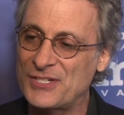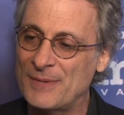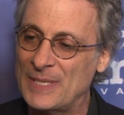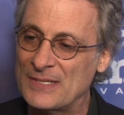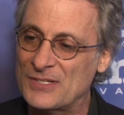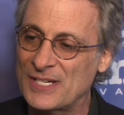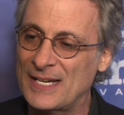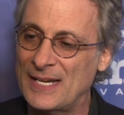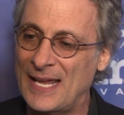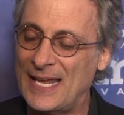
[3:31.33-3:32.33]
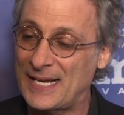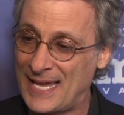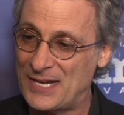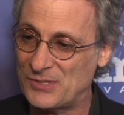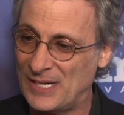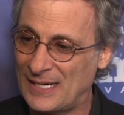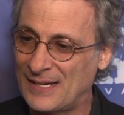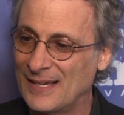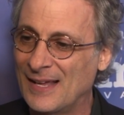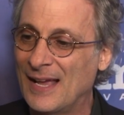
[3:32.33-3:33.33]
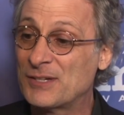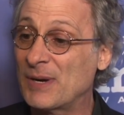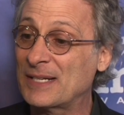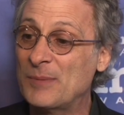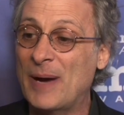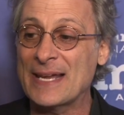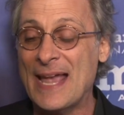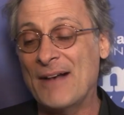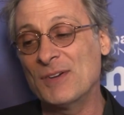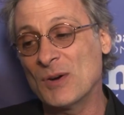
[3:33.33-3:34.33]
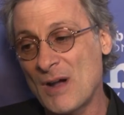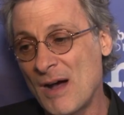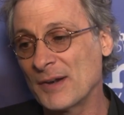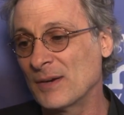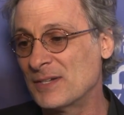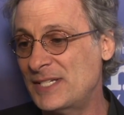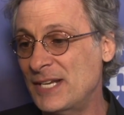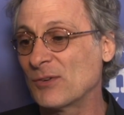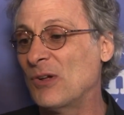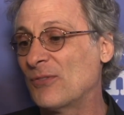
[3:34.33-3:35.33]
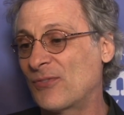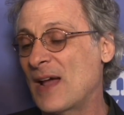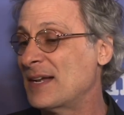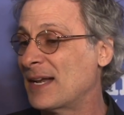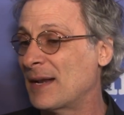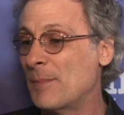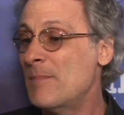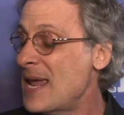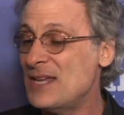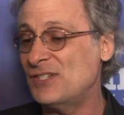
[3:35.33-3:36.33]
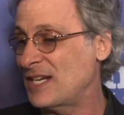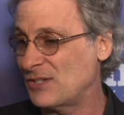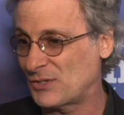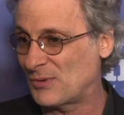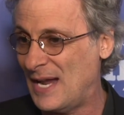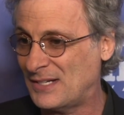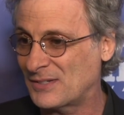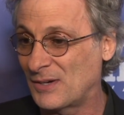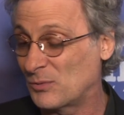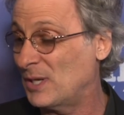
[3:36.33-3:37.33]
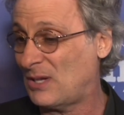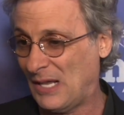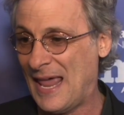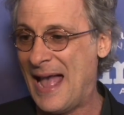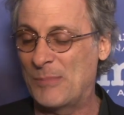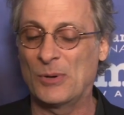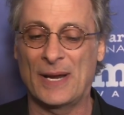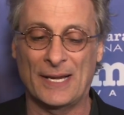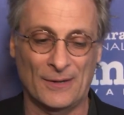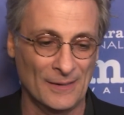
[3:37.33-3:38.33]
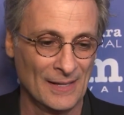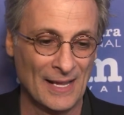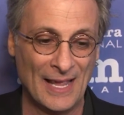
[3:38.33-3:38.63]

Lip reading: Simmons and Anna Kendrick, directed by Gavin O'Connor, a dear old friend and an amazing director, a real collaborator.